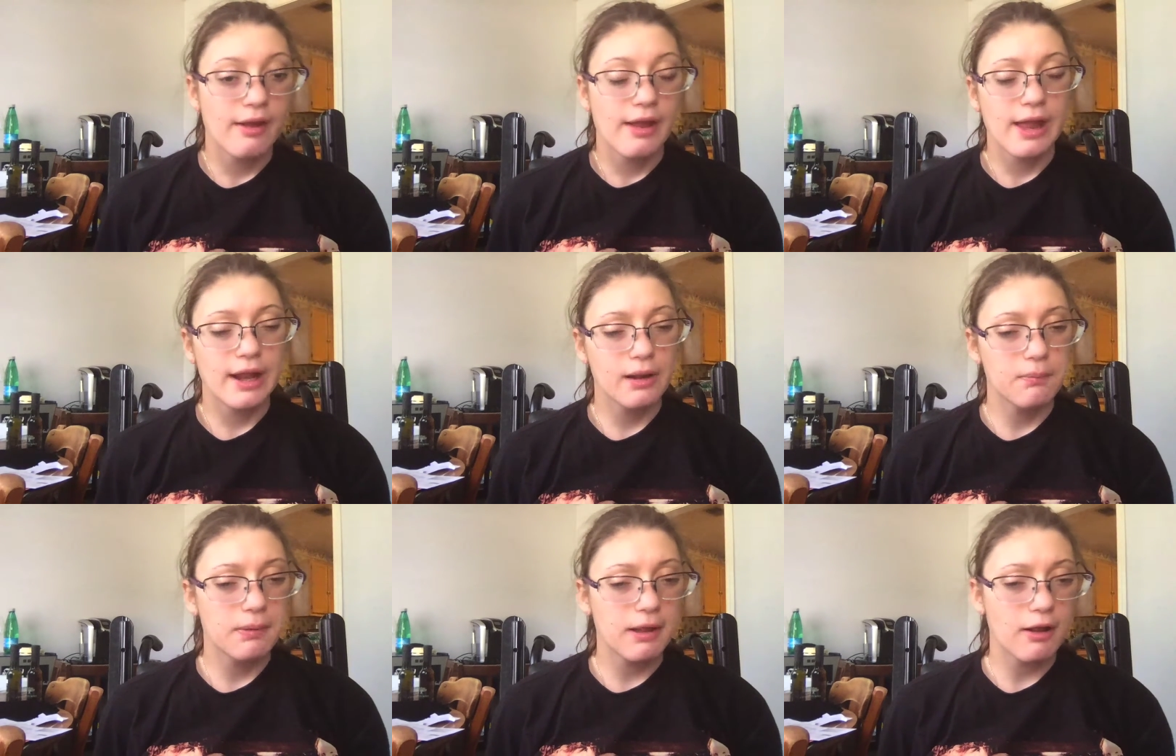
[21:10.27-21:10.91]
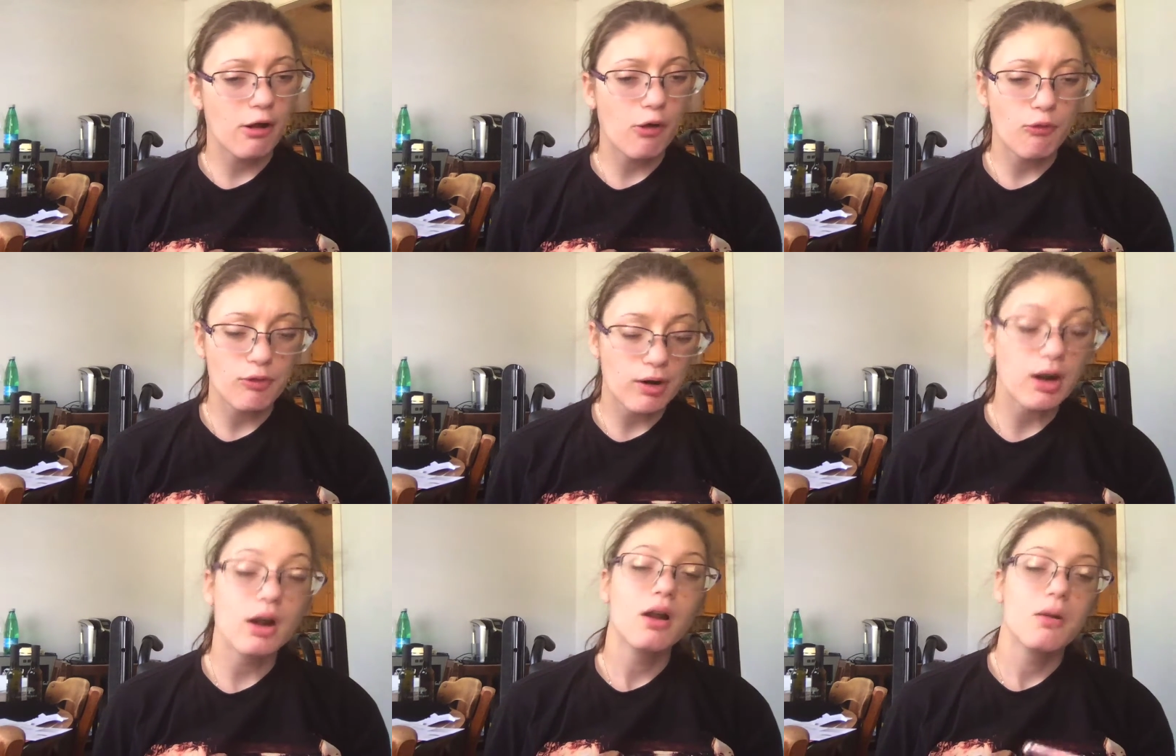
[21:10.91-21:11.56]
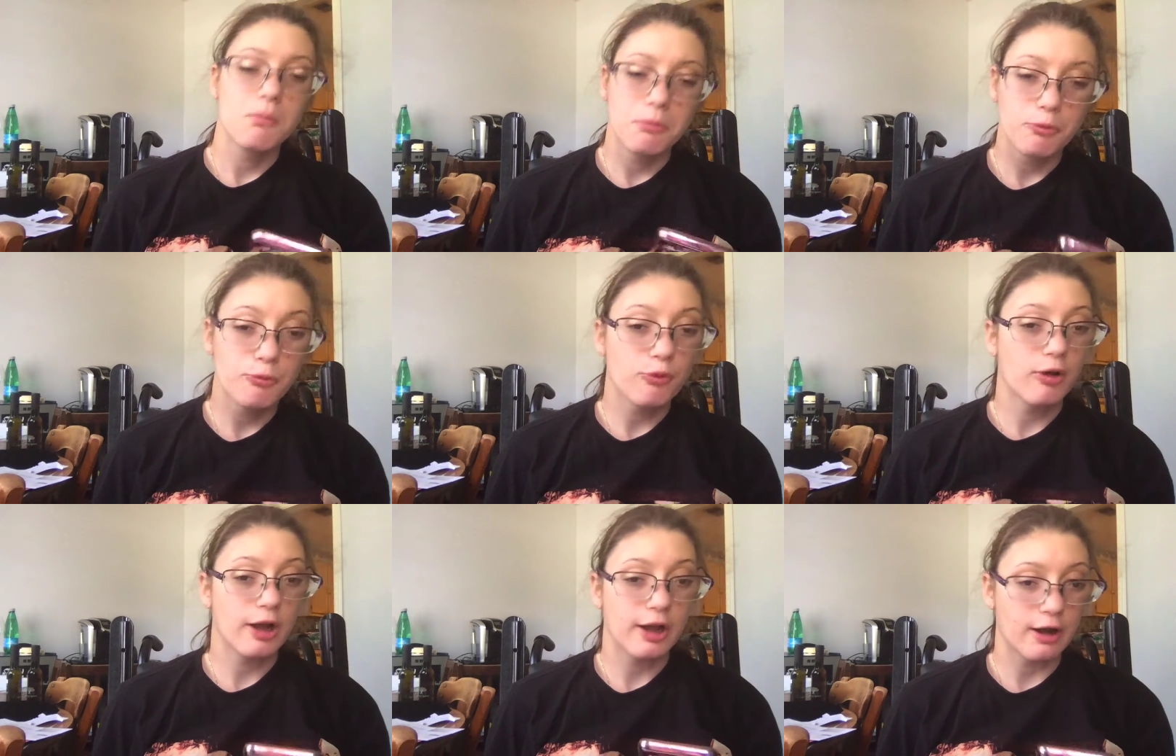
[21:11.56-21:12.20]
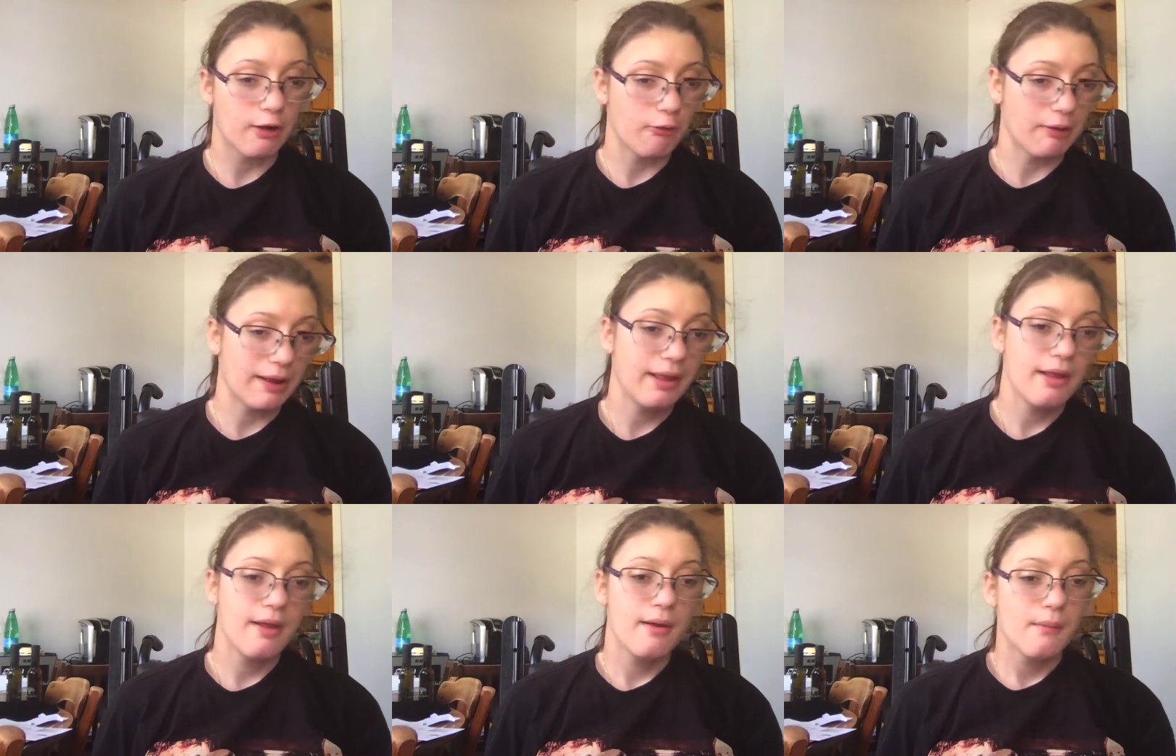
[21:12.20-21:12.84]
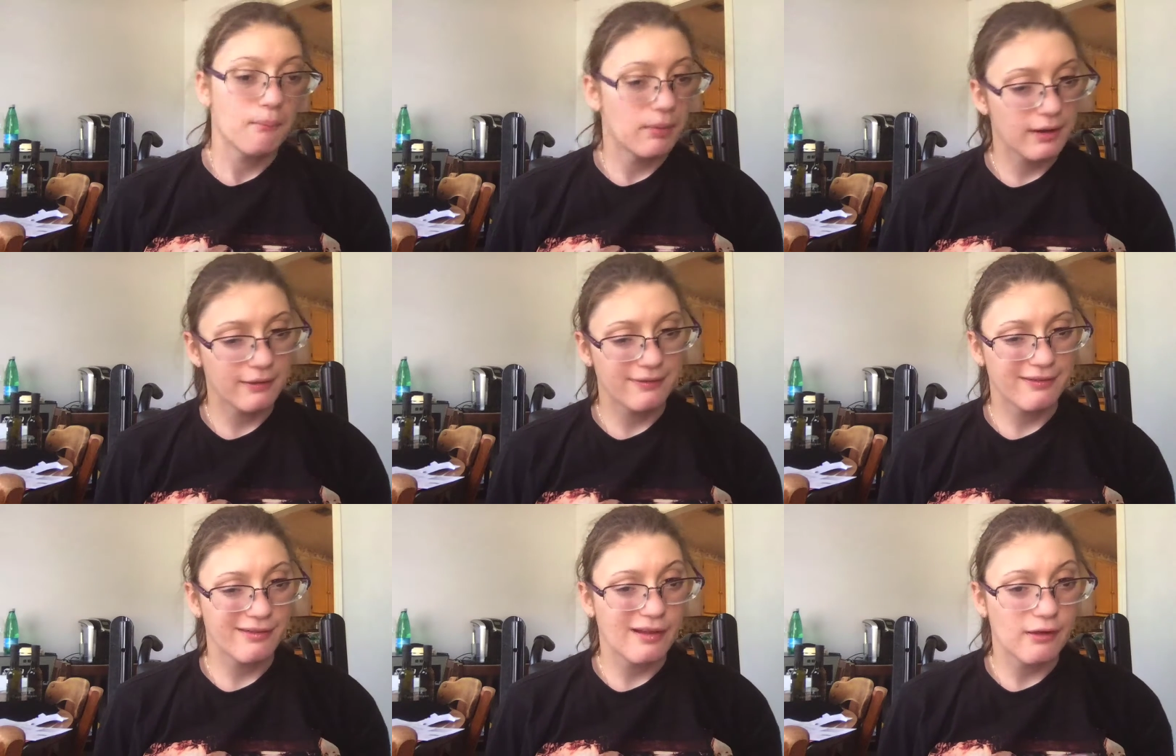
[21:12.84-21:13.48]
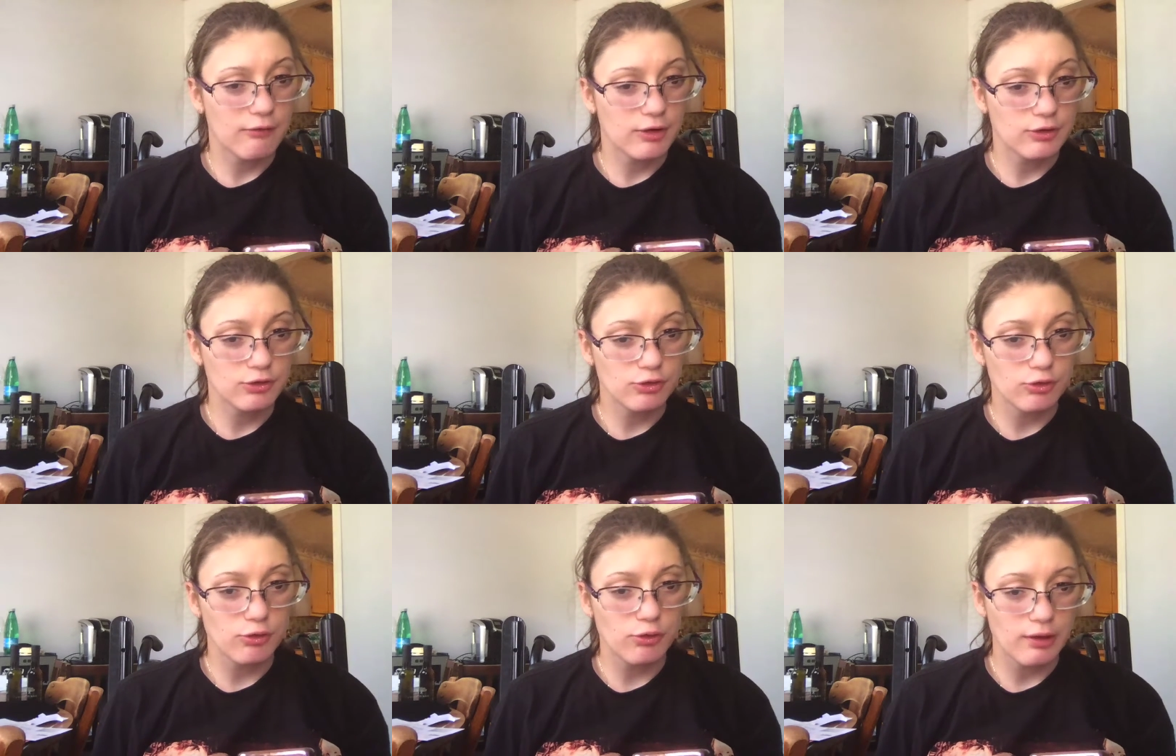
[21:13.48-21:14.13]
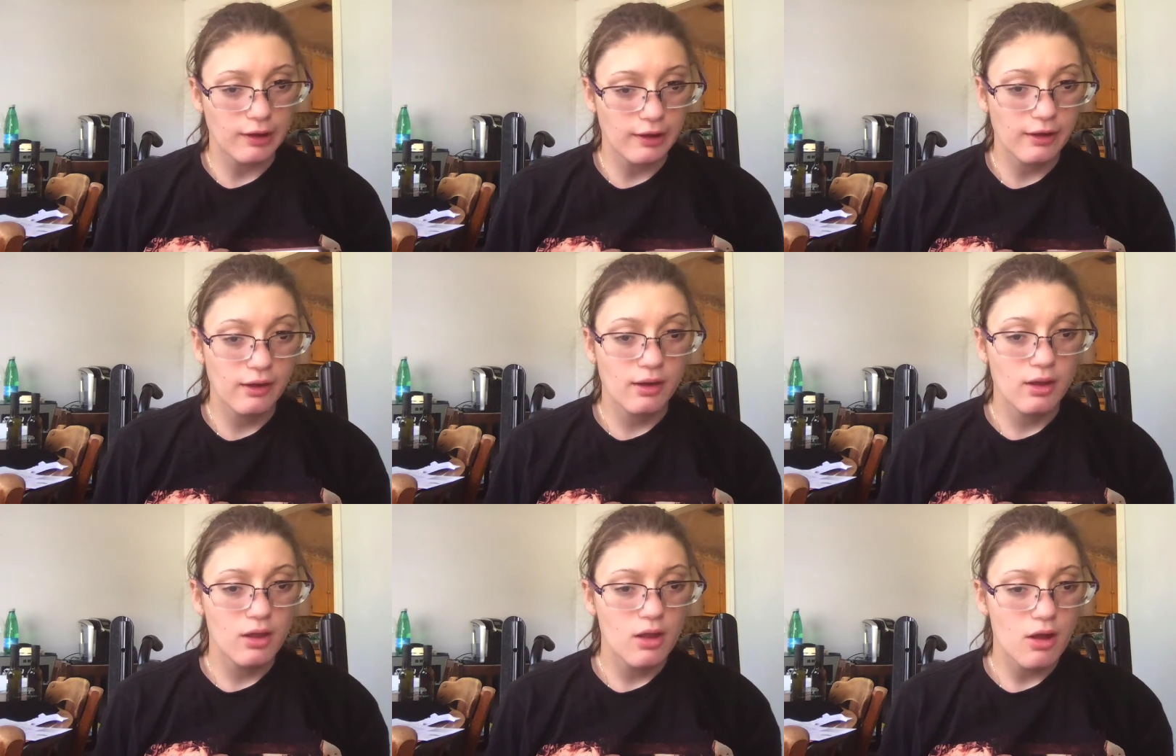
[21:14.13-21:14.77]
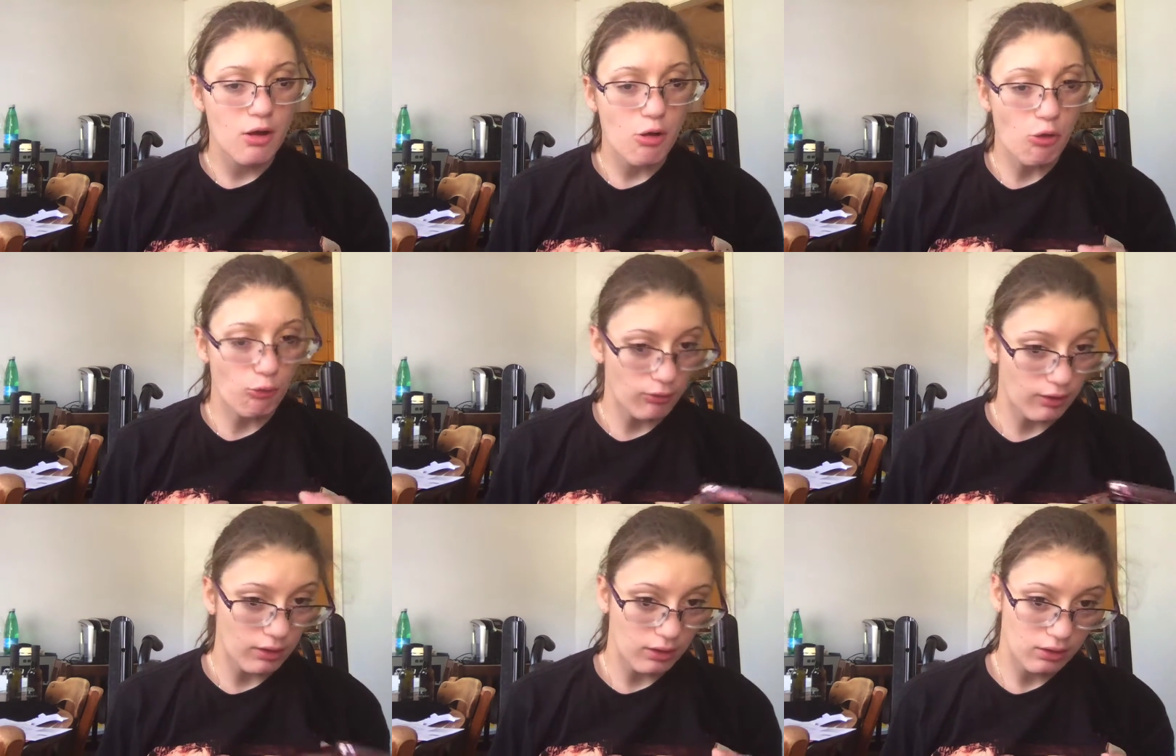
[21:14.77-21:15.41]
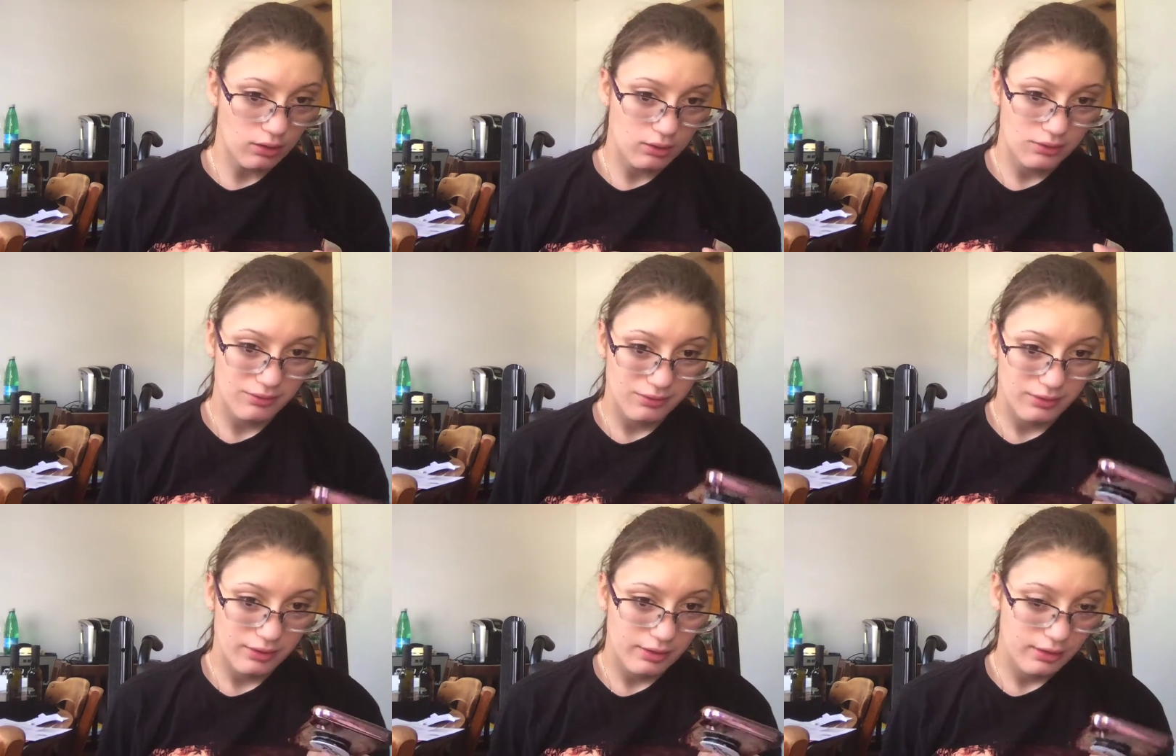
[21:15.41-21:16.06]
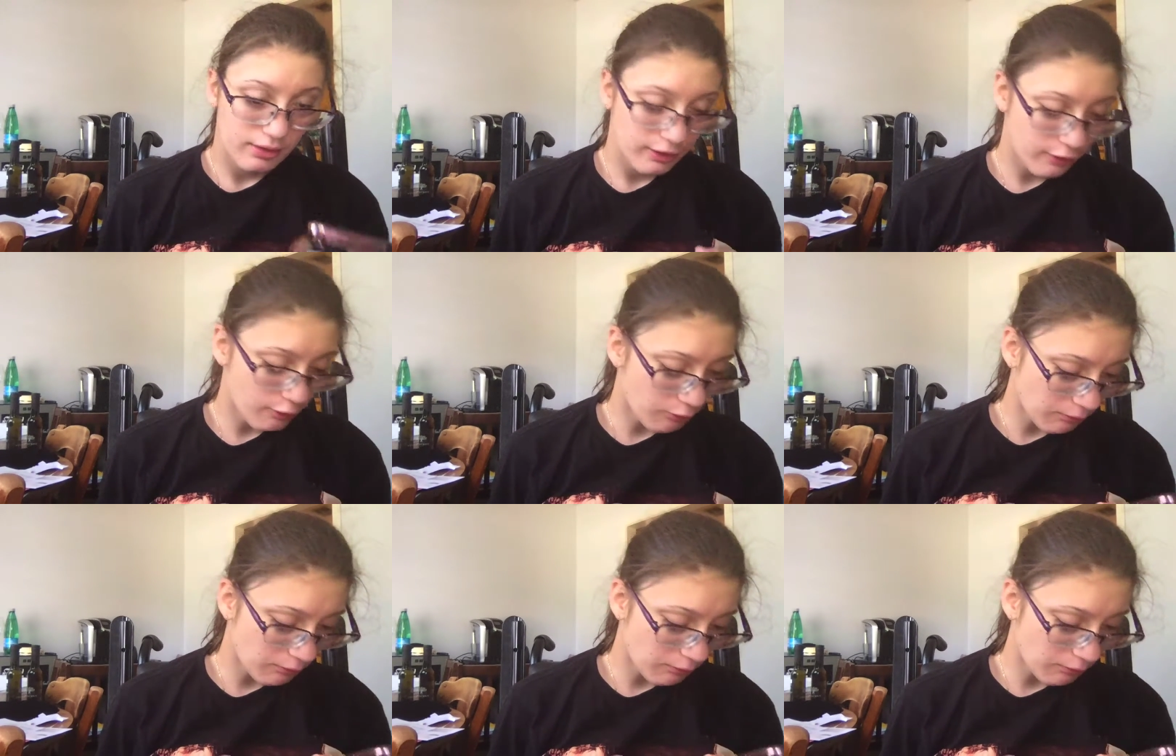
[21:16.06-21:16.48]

It'll be over before you know it. But it's never truly over. You